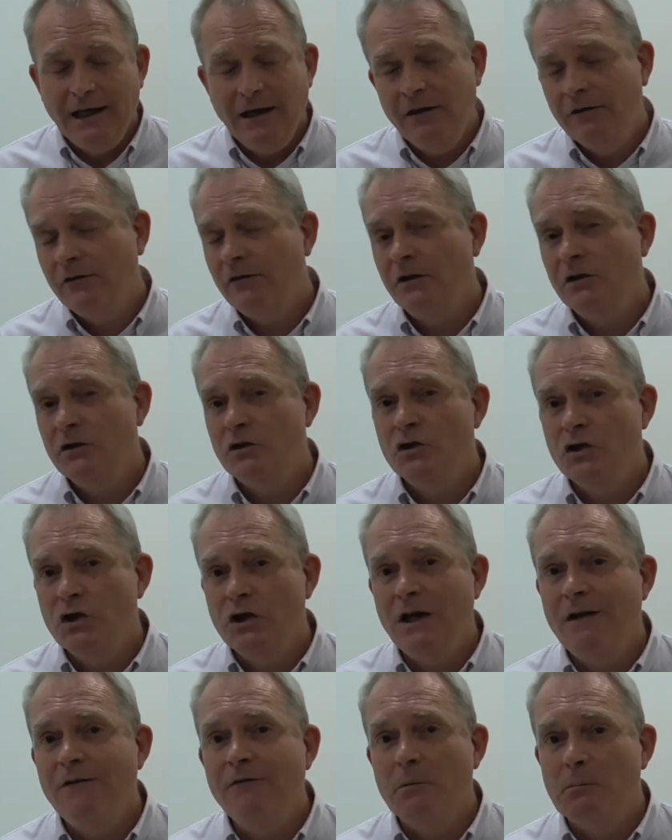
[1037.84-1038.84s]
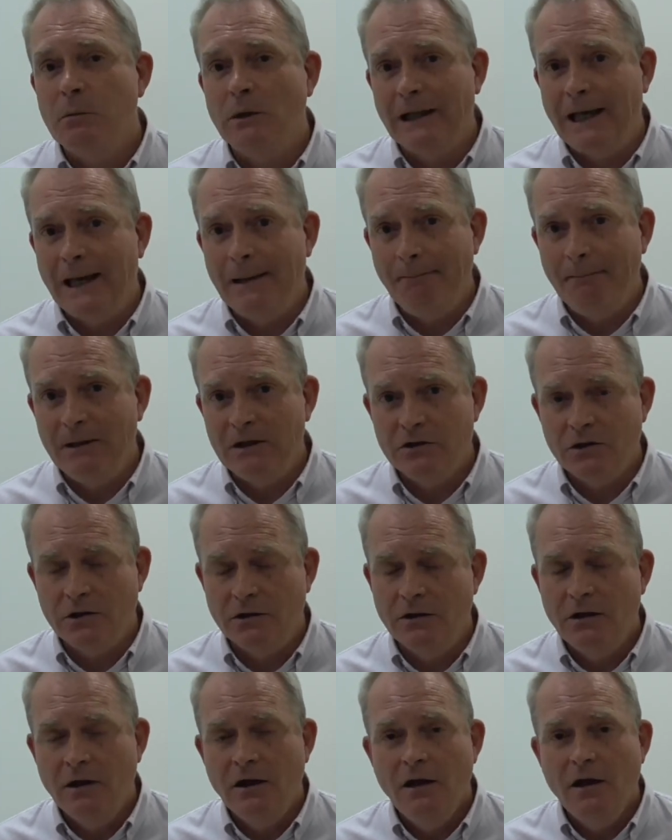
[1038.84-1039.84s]
is an achievable
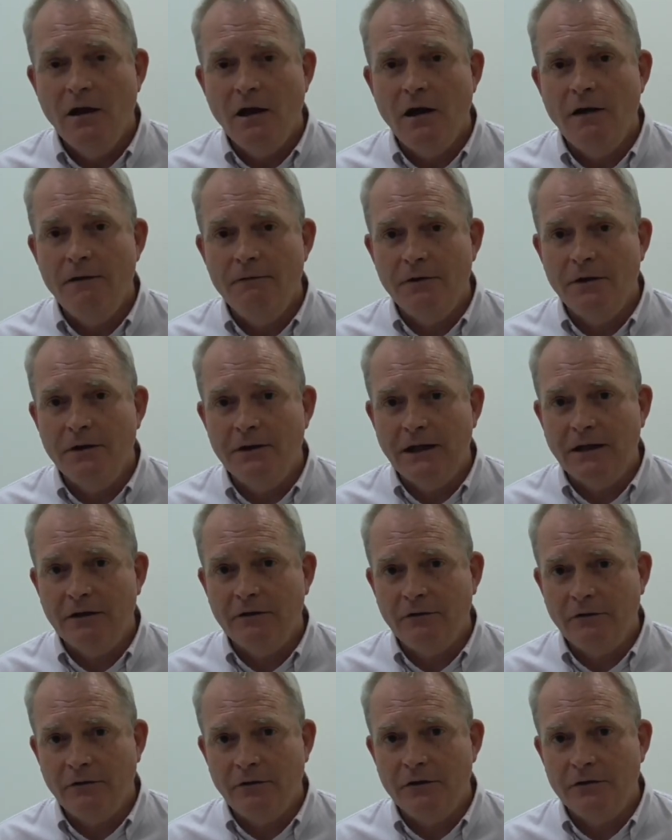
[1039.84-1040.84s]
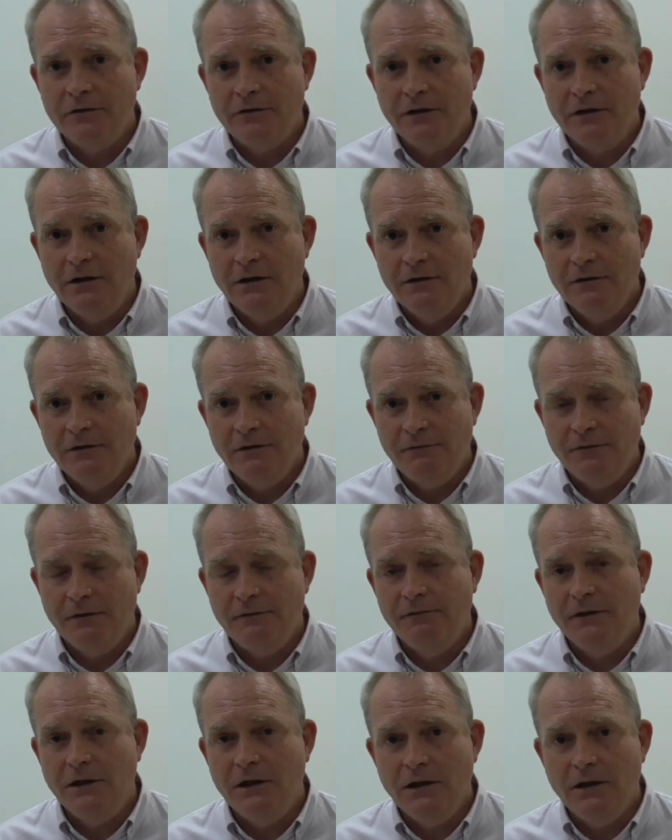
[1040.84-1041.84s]
ambition over the next 30 to
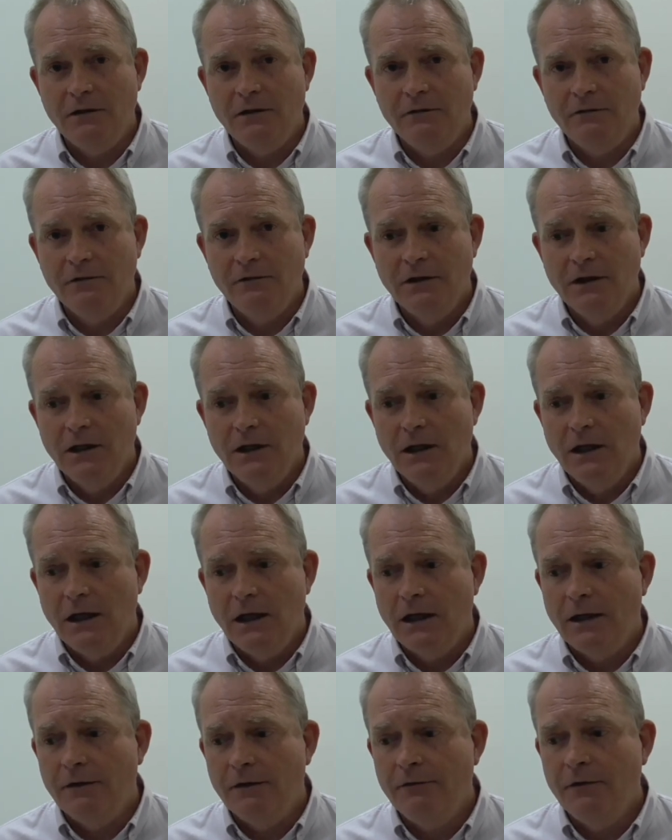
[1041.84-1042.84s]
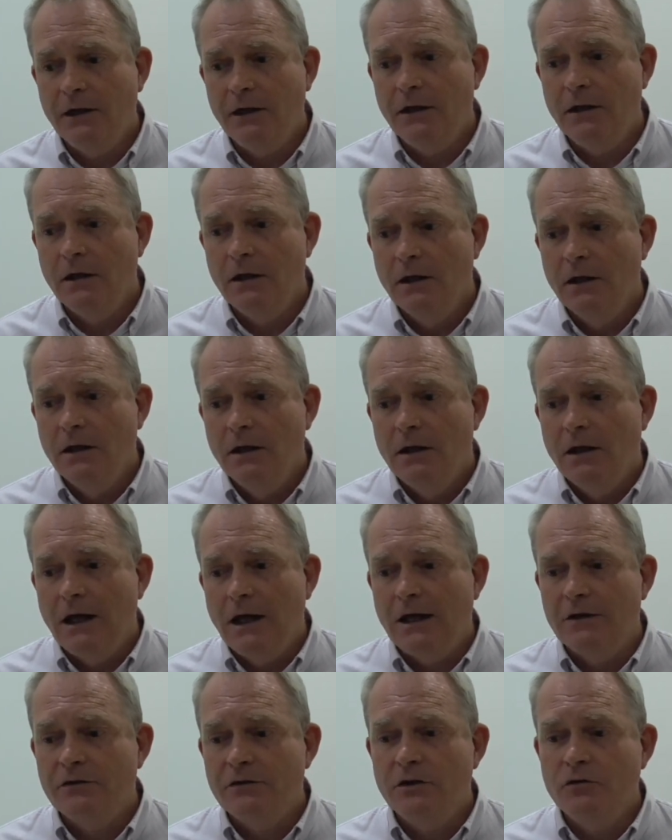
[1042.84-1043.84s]
50 years. And I think
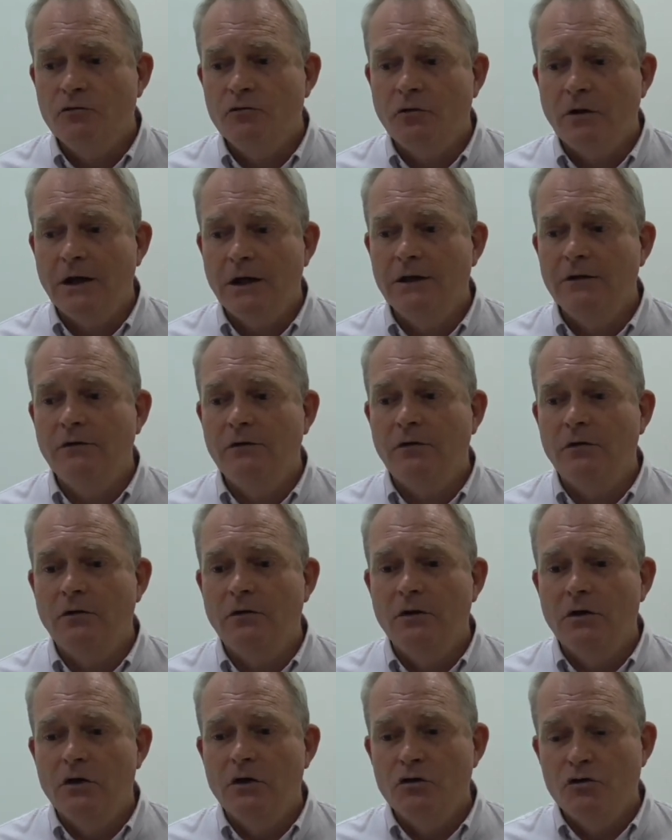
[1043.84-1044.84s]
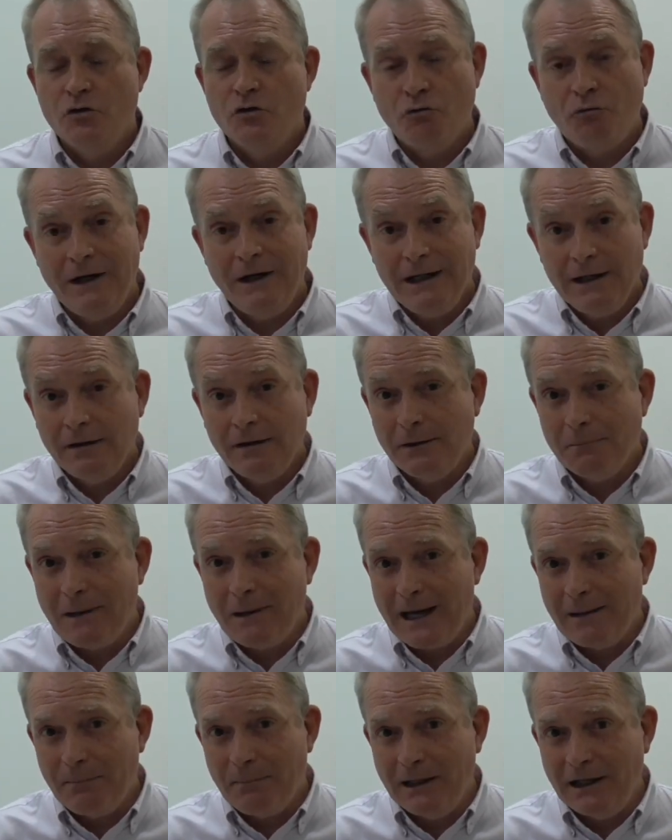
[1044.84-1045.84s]
actually trying to shrink the
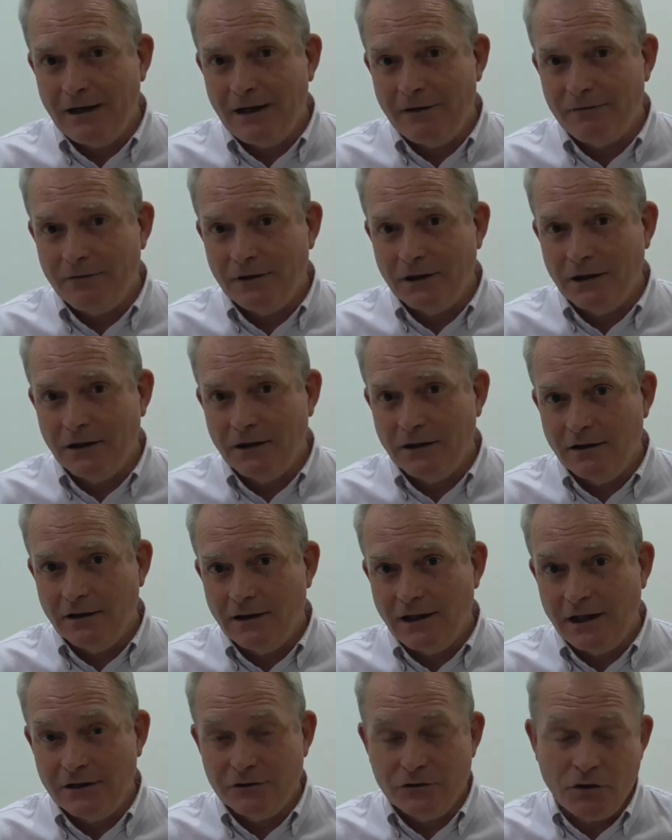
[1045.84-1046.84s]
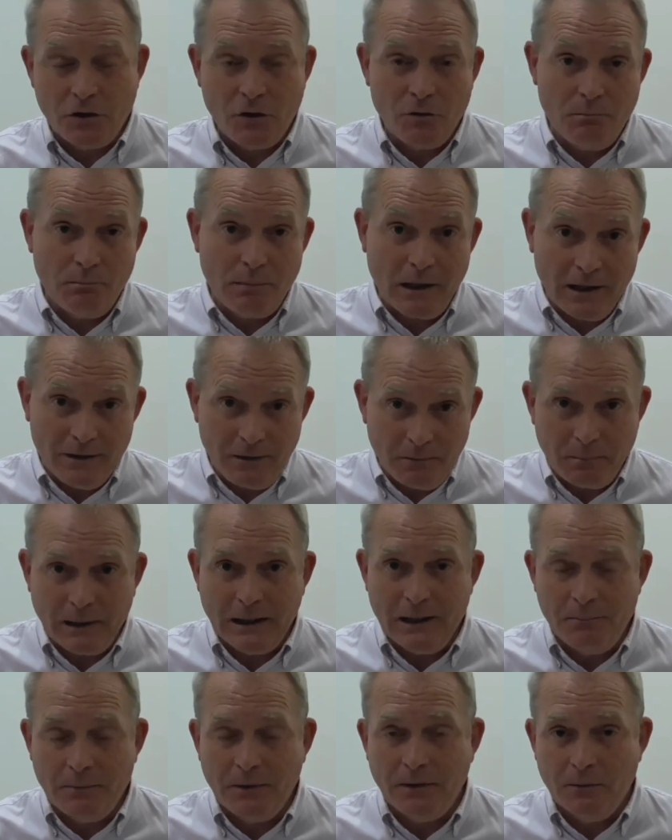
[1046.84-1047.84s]
map in Africa, as shown by the
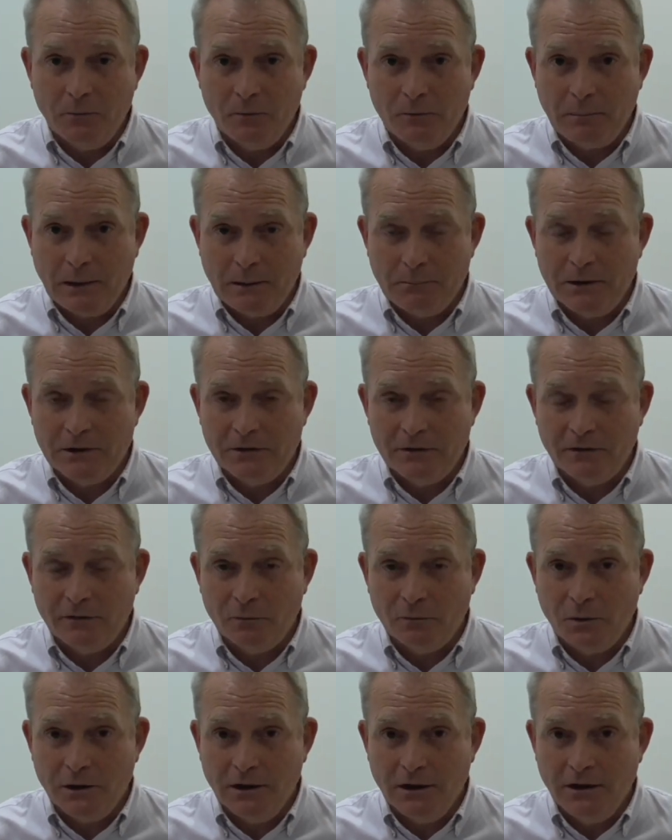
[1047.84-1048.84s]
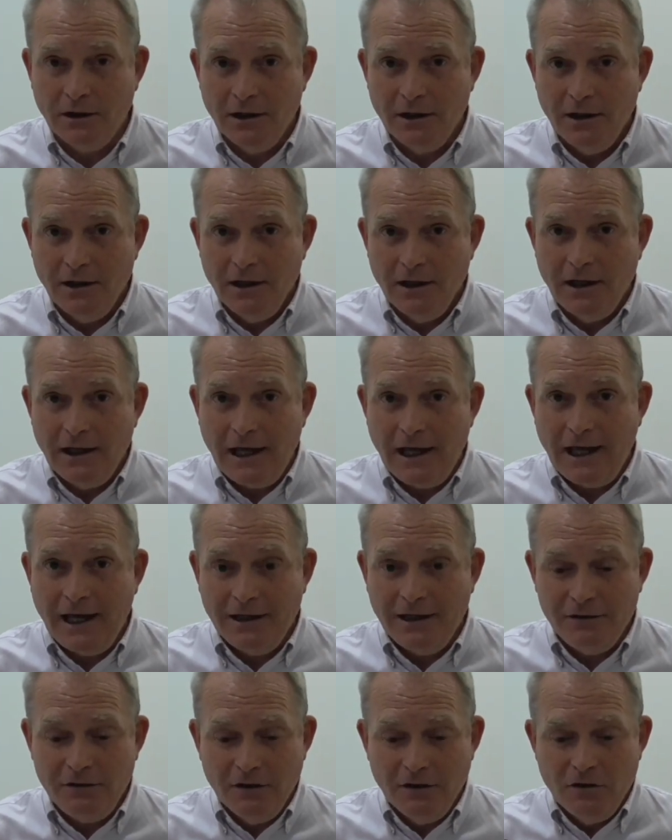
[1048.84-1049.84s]
paper that was published this week,
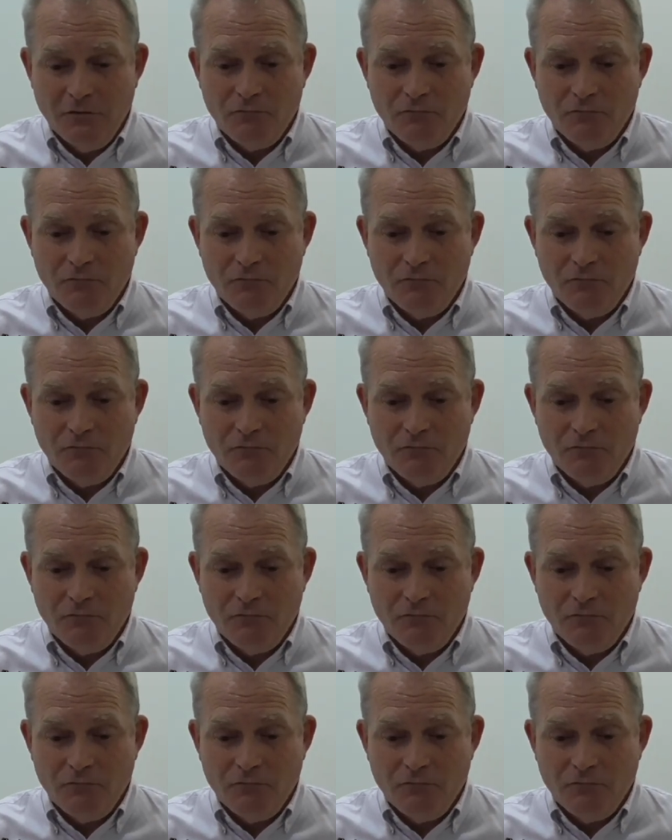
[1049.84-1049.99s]
and